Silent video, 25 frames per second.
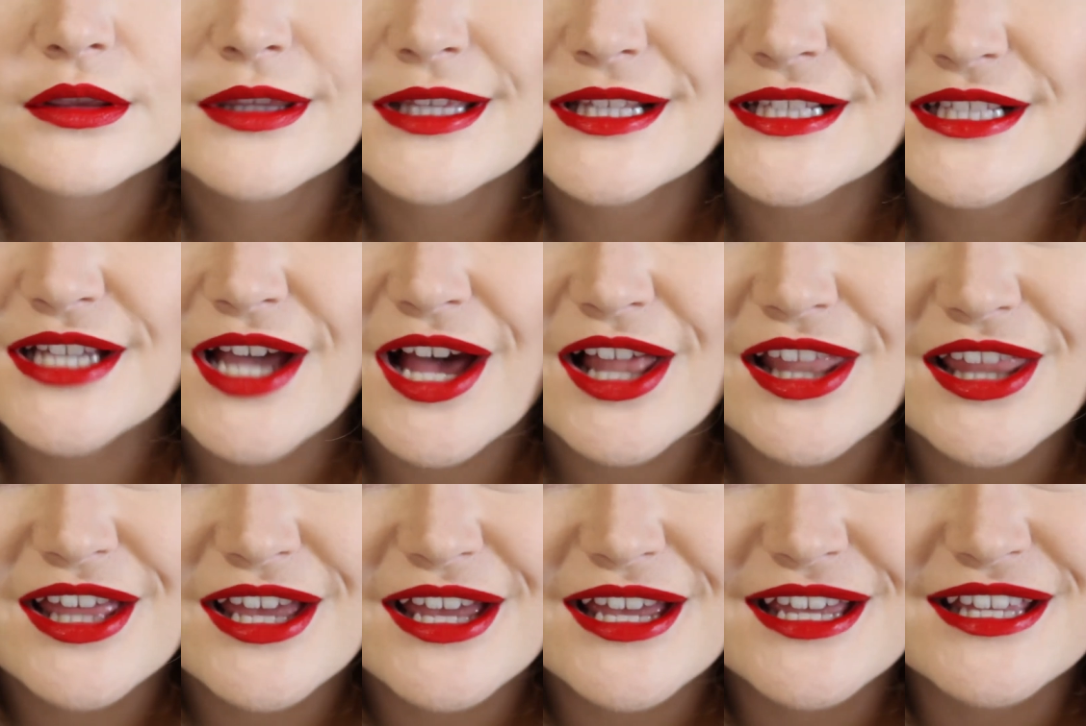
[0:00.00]
This
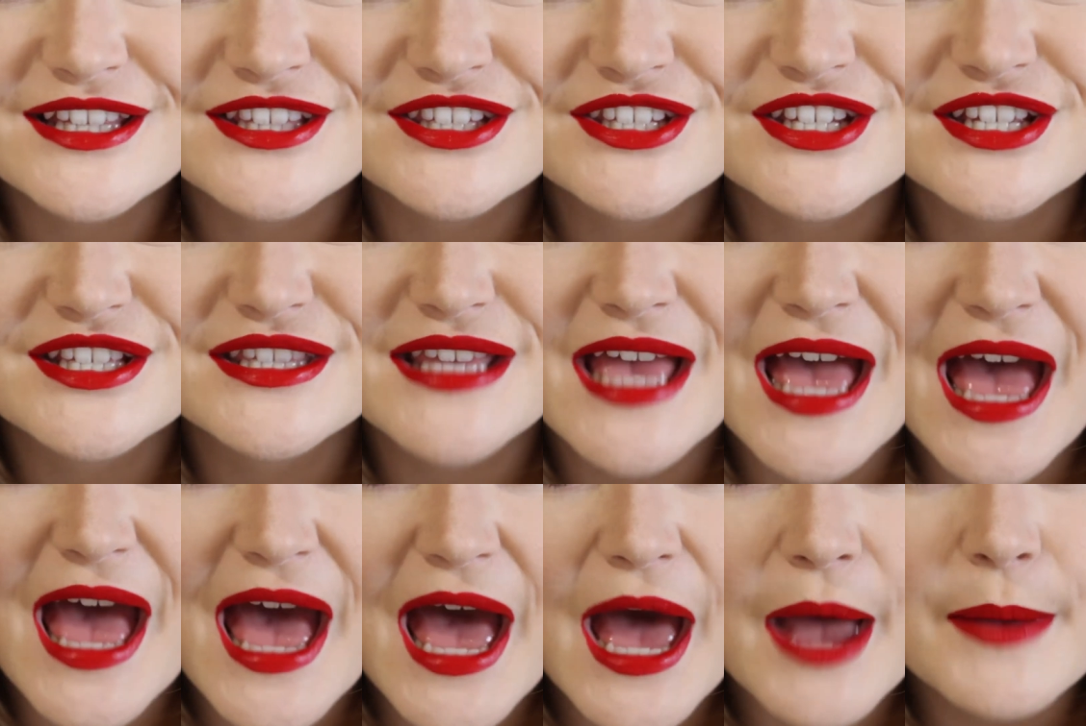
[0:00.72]
colour is just
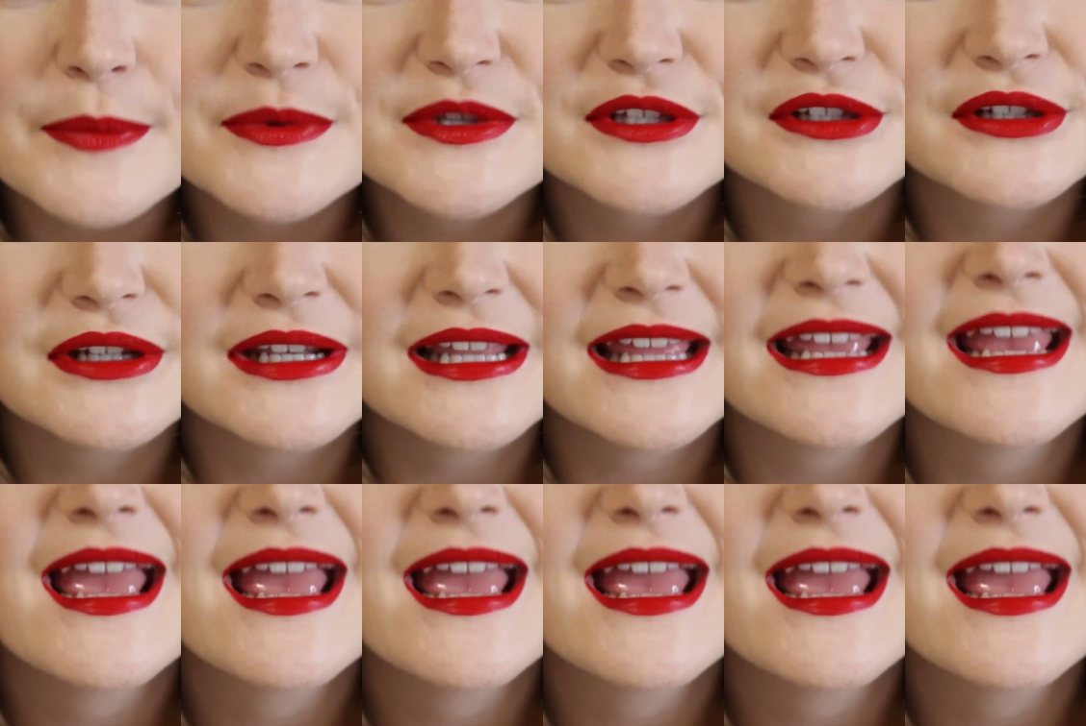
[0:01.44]
absolutely